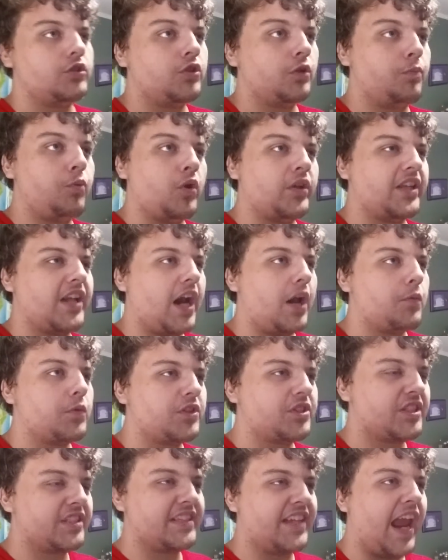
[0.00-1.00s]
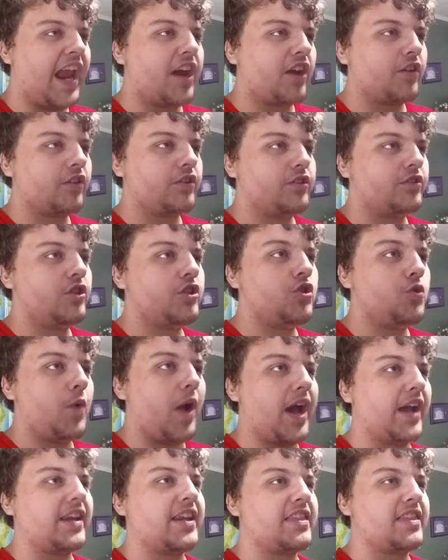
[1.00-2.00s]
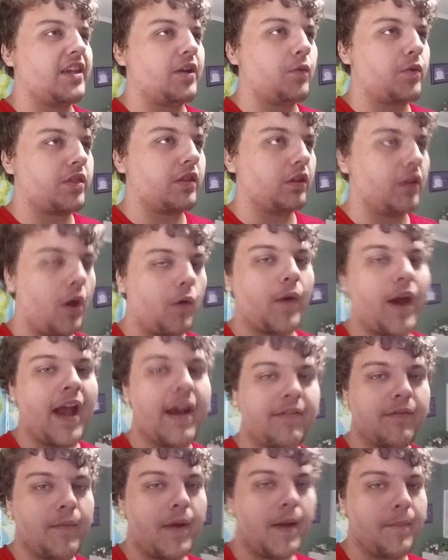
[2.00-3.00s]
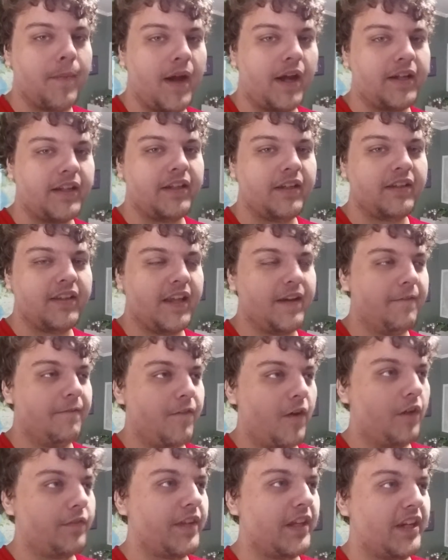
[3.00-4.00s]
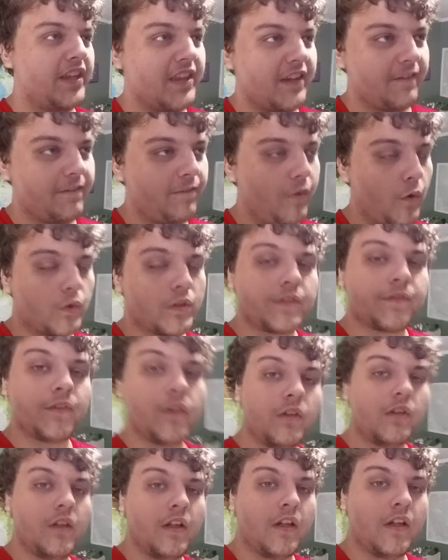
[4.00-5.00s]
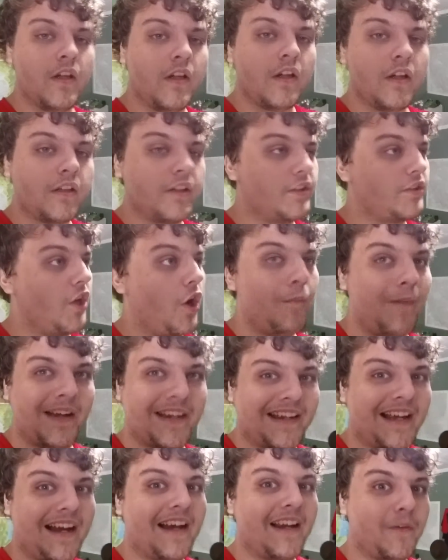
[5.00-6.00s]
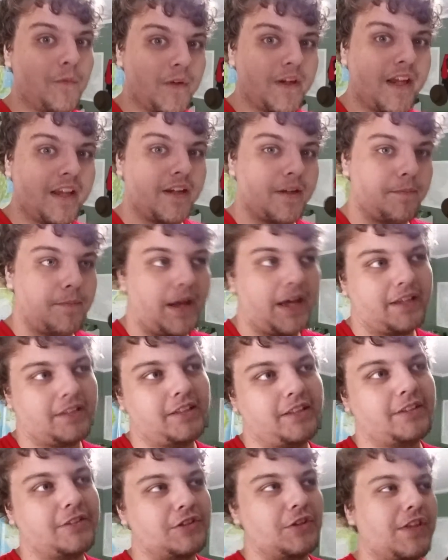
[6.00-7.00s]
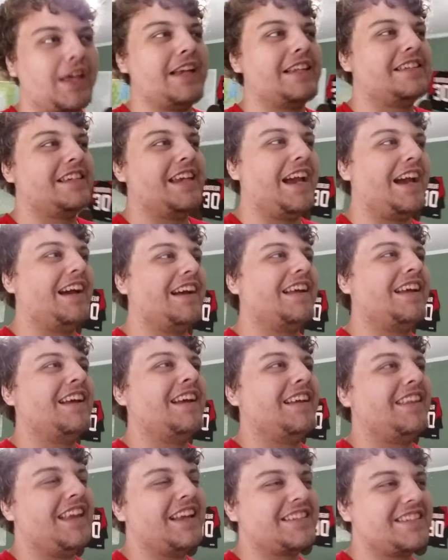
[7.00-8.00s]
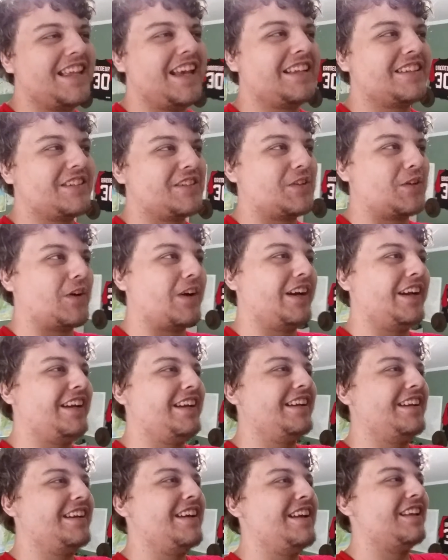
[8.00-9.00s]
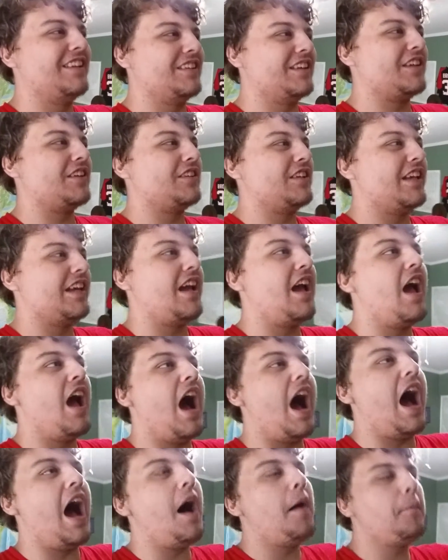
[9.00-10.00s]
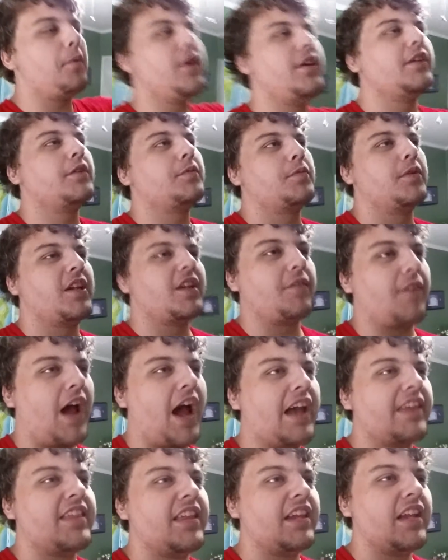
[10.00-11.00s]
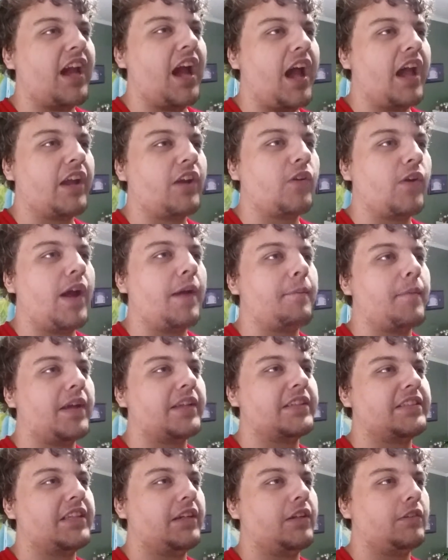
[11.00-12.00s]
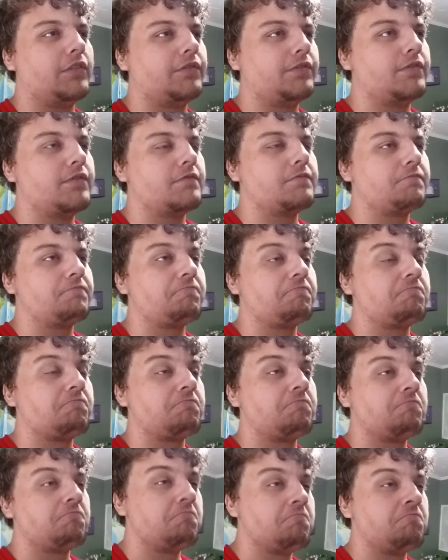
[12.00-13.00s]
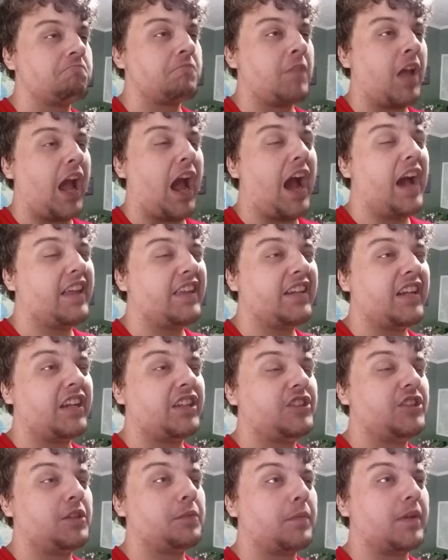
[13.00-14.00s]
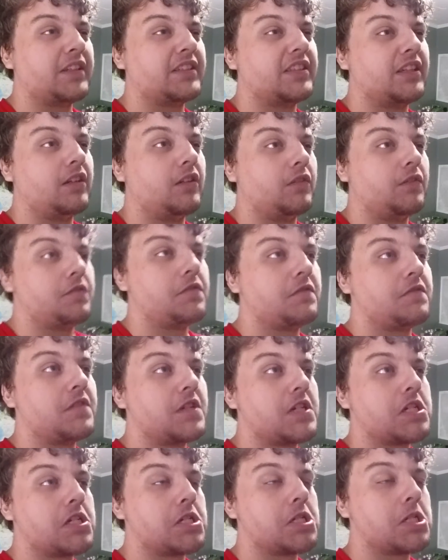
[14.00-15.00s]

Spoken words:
to a point that I was scared to do anything with the lower half of my body that involved anything forceful, because oh my god, it would have ended badly. So that's that story. Literally, I'll put it into perspective. I think I crap myself. I think I shit myself